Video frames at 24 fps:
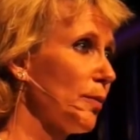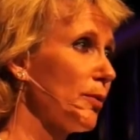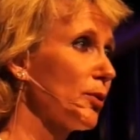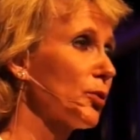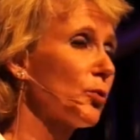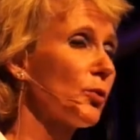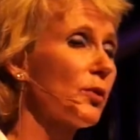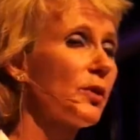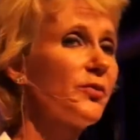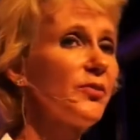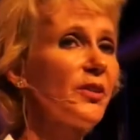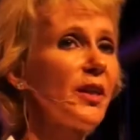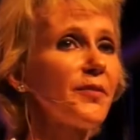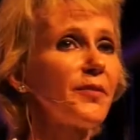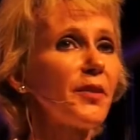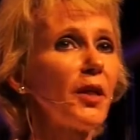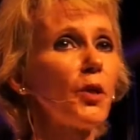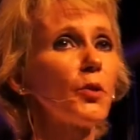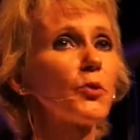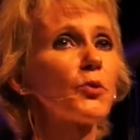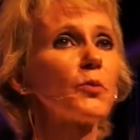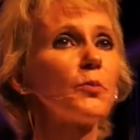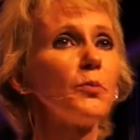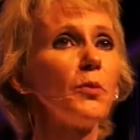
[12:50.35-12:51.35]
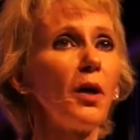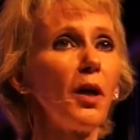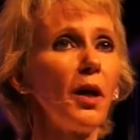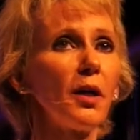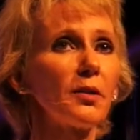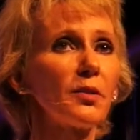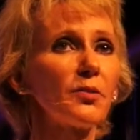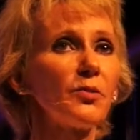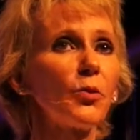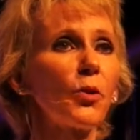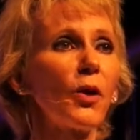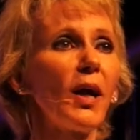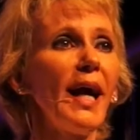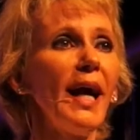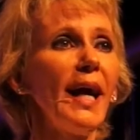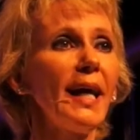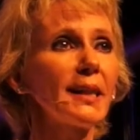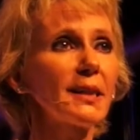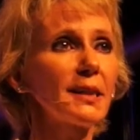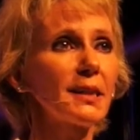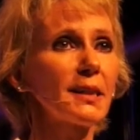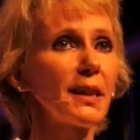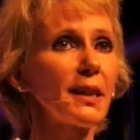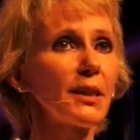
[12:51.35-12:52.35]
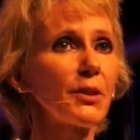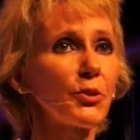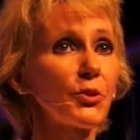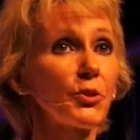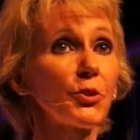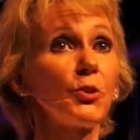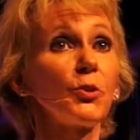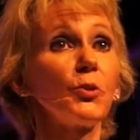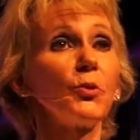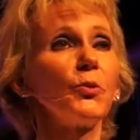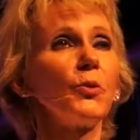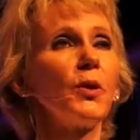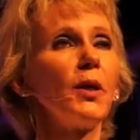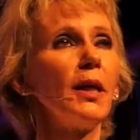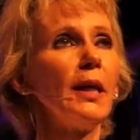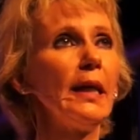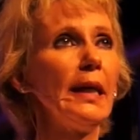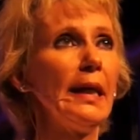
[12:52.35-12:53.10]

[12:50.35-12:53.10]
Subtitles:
but $25 a month for access to